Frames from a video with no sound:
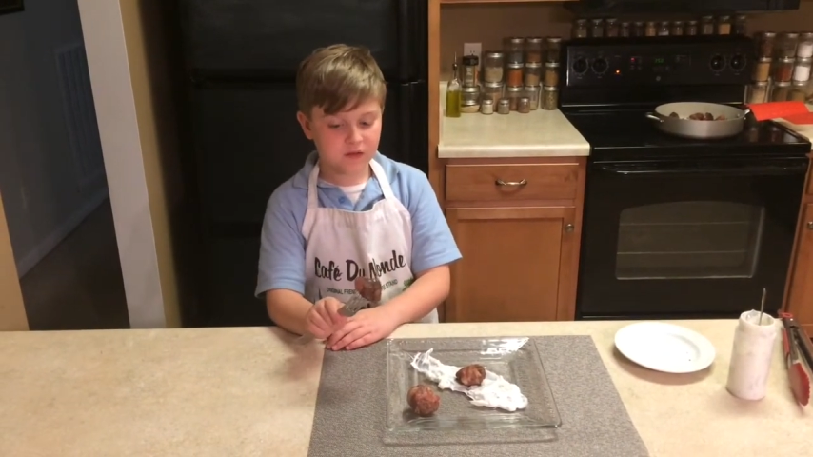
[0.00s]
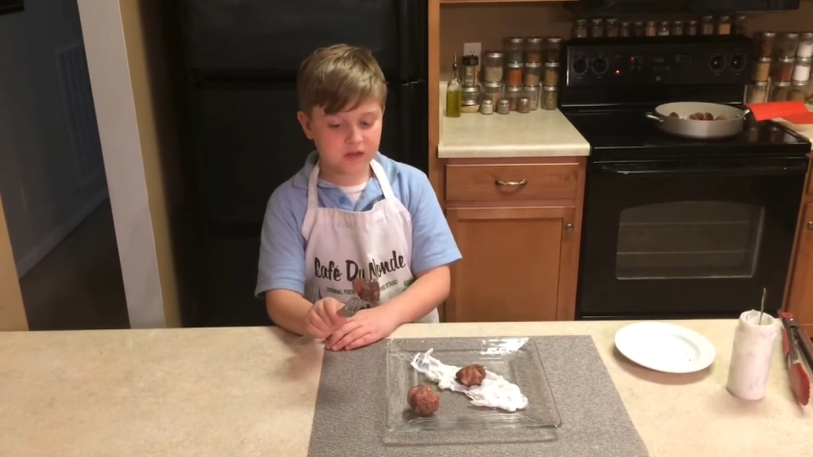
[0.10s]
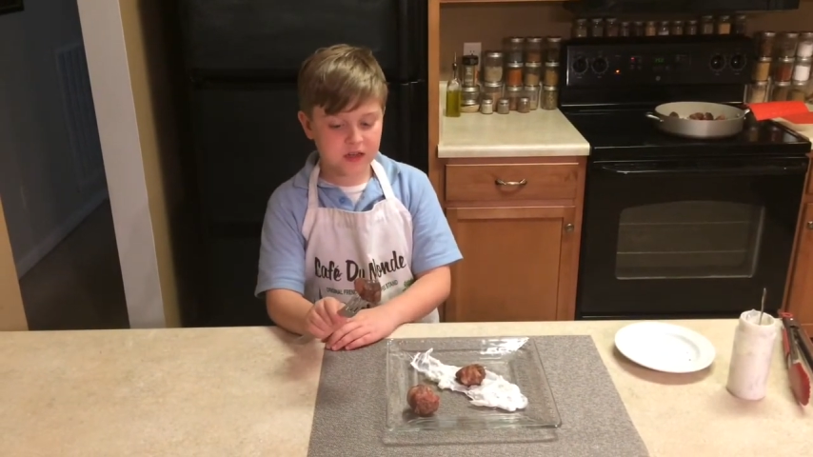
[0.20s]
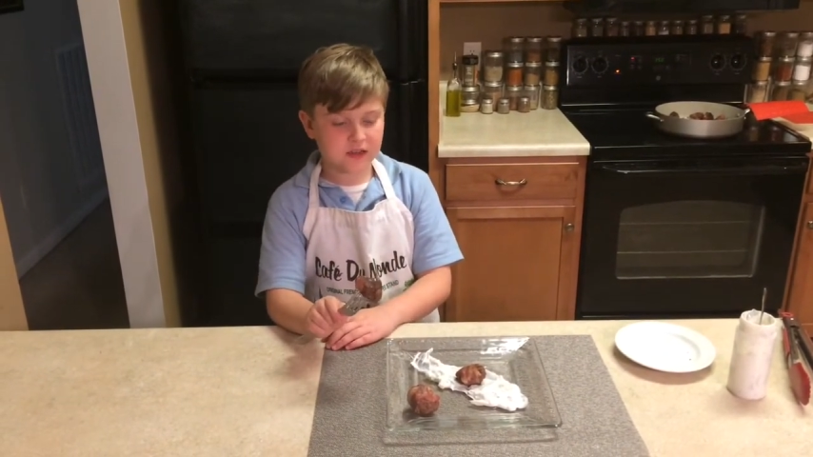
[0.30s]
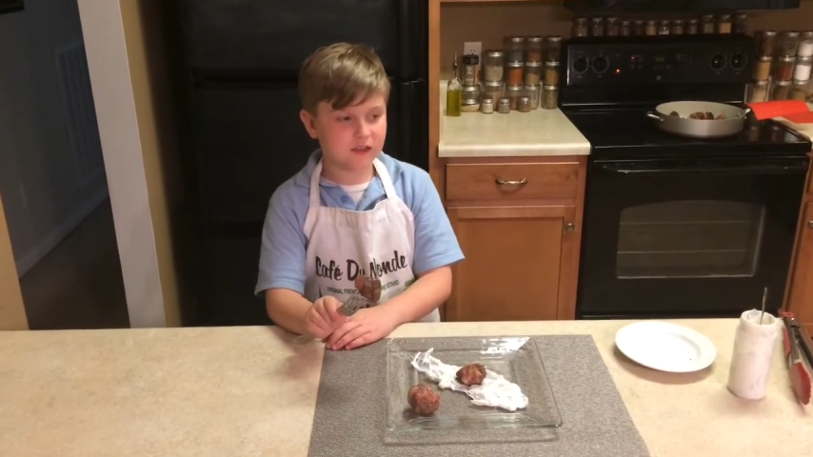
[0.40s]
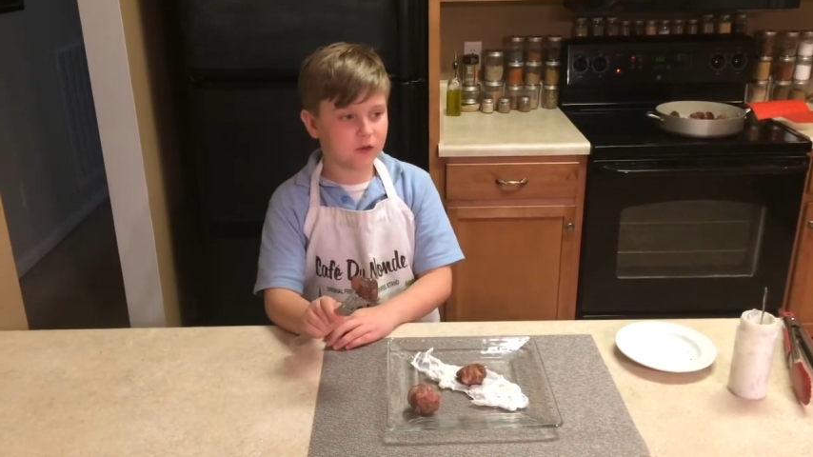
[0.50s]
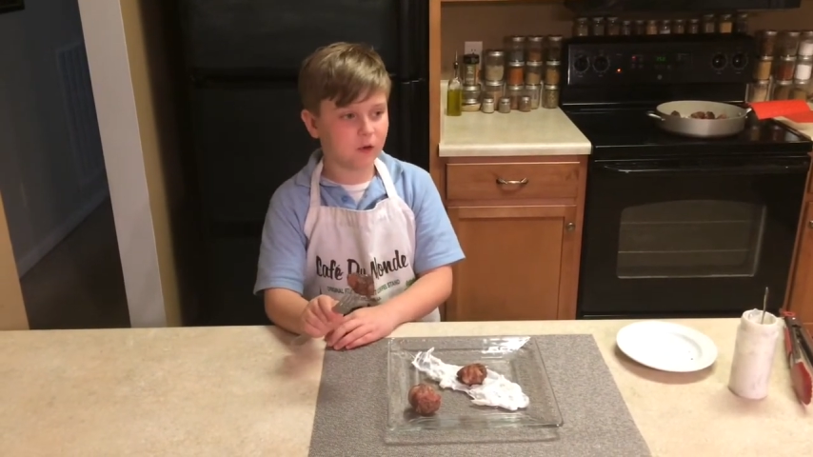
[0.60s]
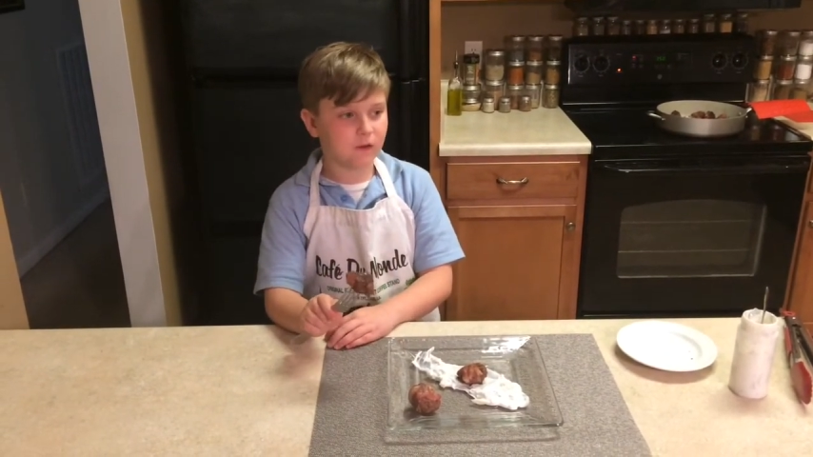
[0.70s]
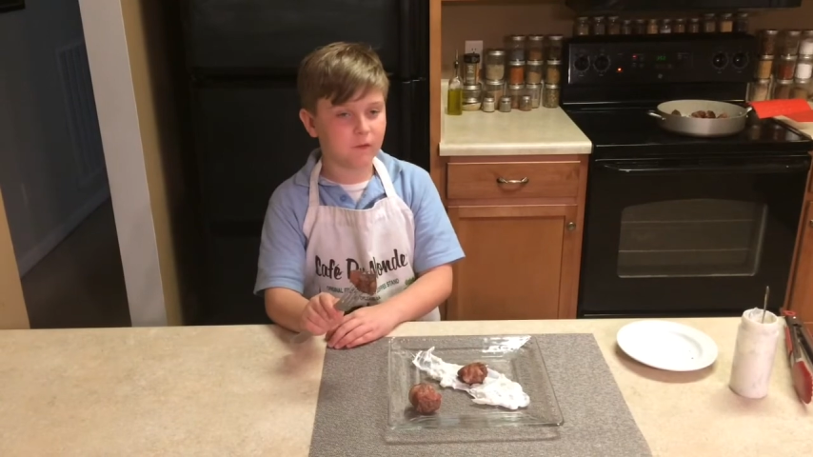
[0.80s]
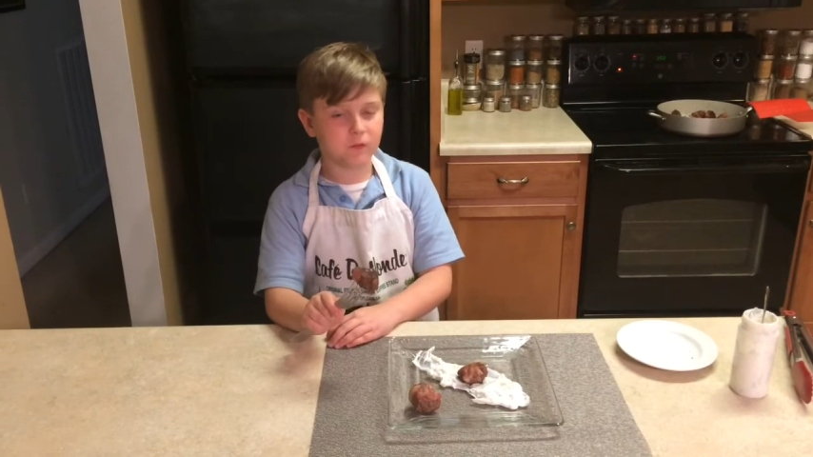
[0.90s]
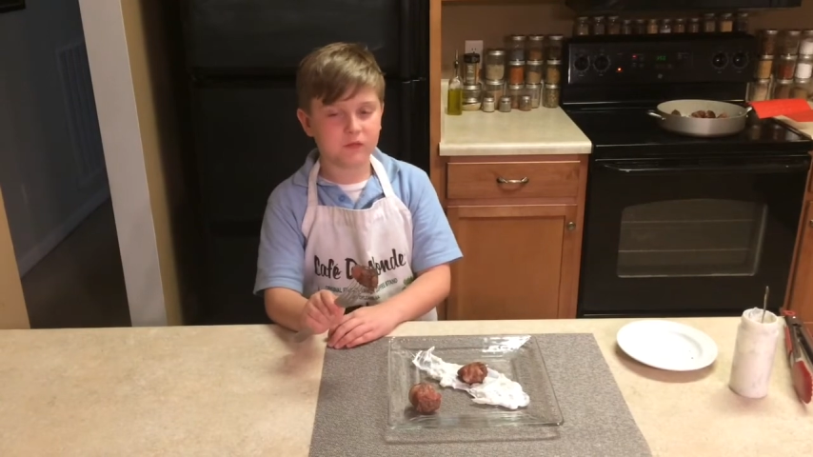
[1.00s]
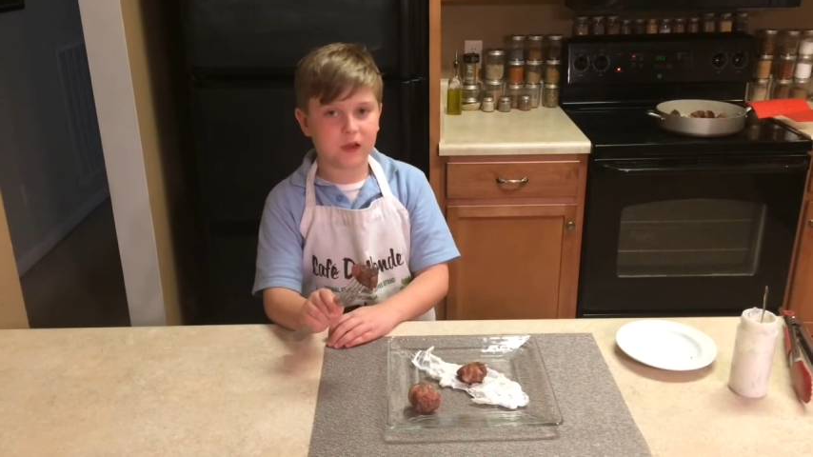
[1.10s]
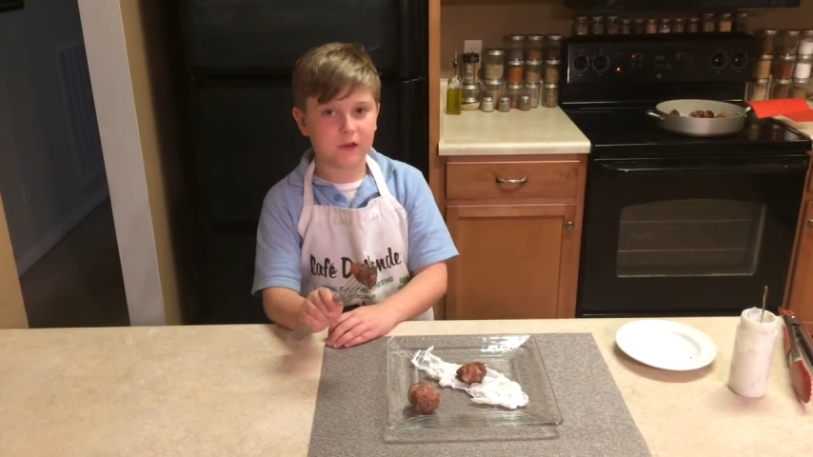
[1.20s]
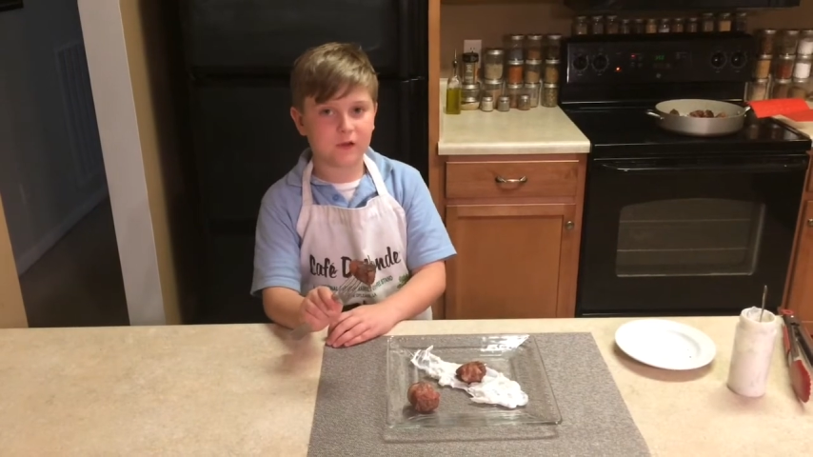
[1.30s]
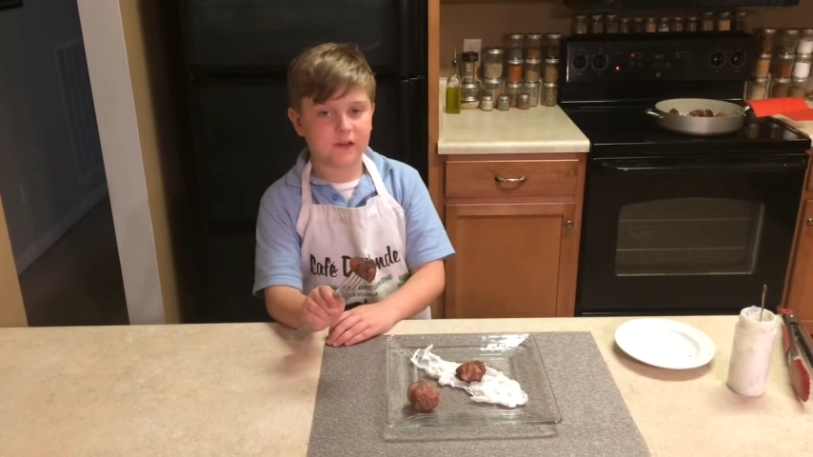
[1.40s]
tangy, so all of them
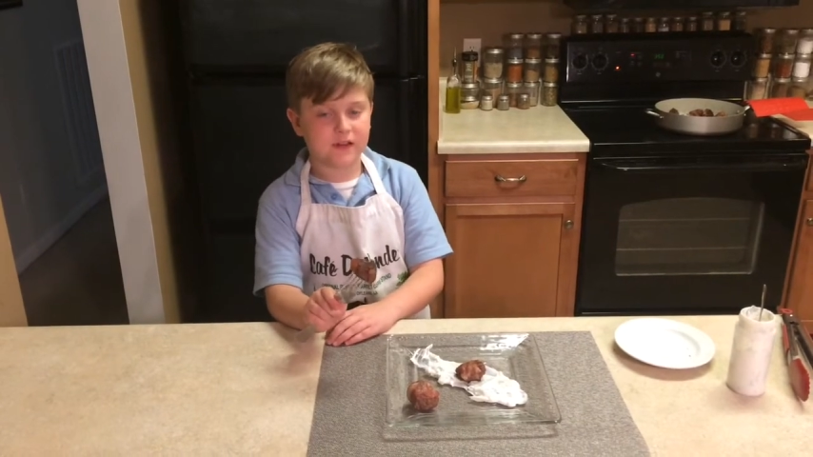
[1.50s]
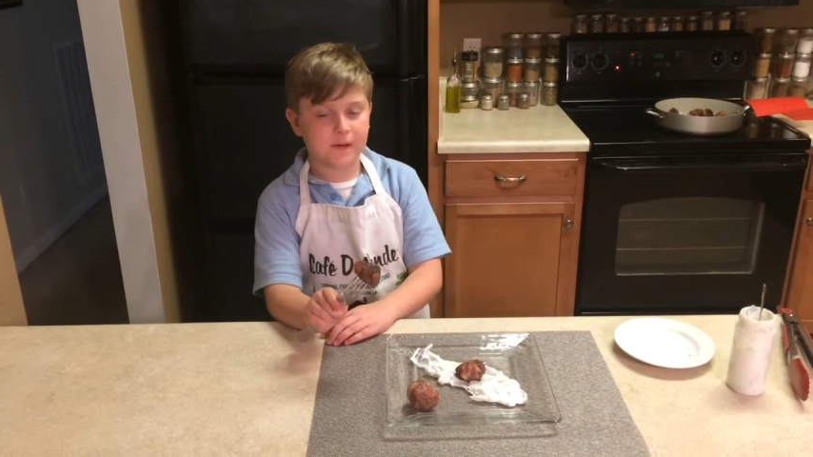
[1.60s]
together is